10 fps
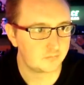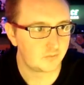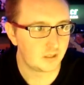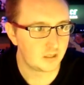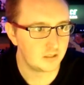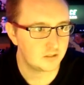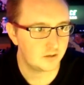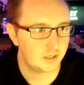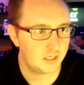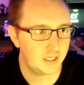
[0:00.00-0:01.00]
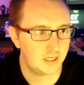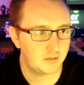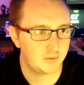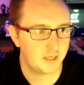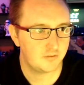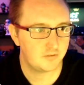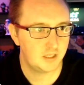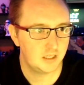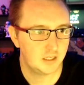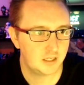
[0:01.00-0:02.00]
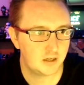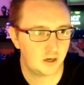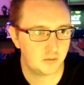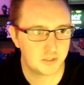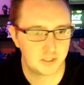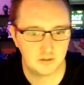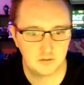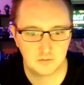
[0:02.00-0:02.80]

So in here we have the link option.